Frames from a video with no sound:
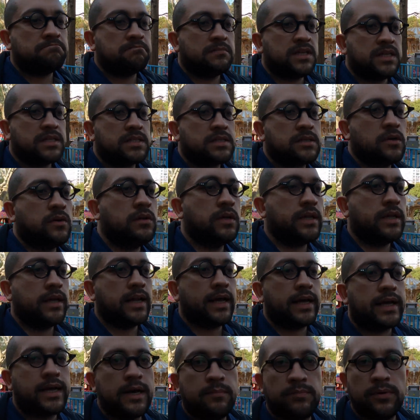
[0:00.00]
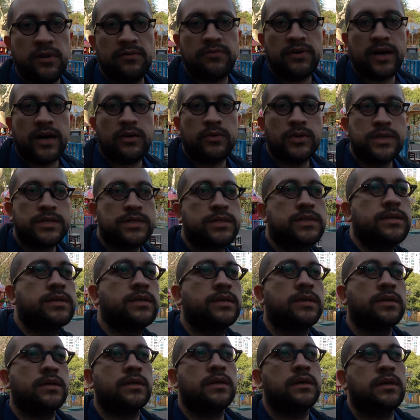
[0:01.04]
is only like a couple of hours
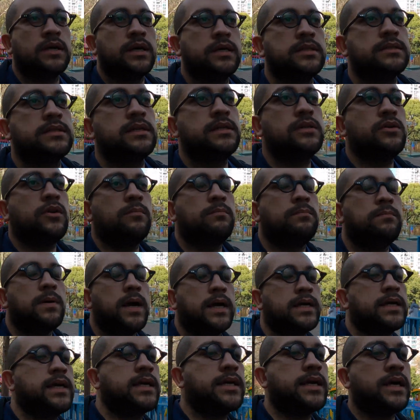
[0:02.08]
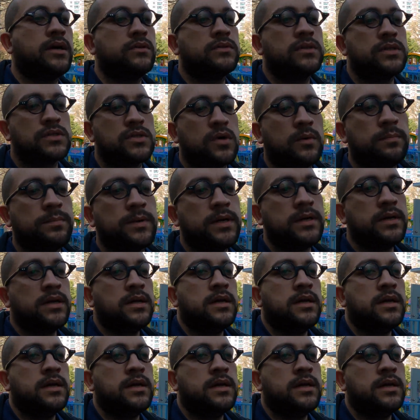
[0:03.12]
until your bank account is open,